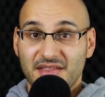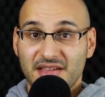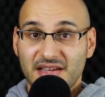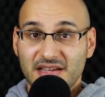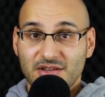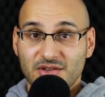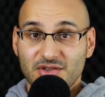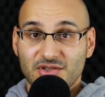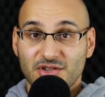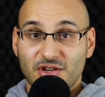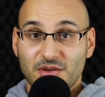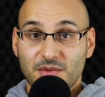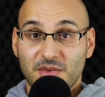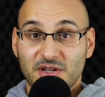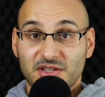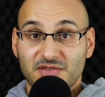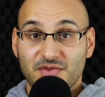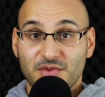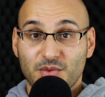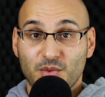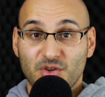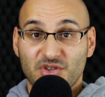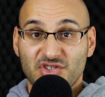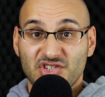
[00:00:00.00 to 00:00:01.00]
Thank you so much
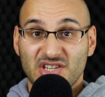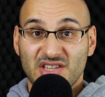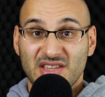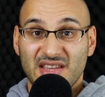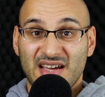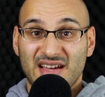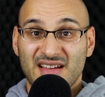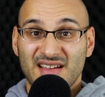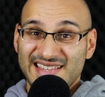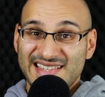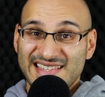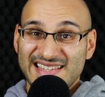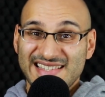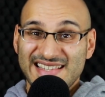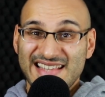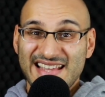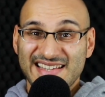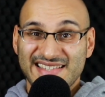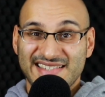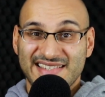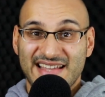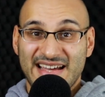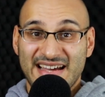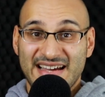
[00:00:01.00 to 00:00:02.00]
for watching that. This is
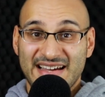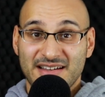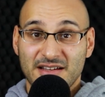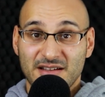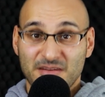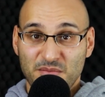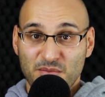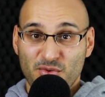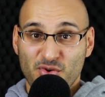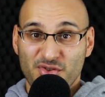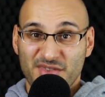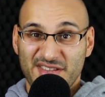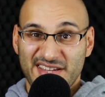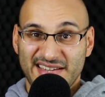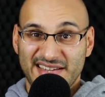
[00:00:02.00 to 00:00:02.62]
less that, more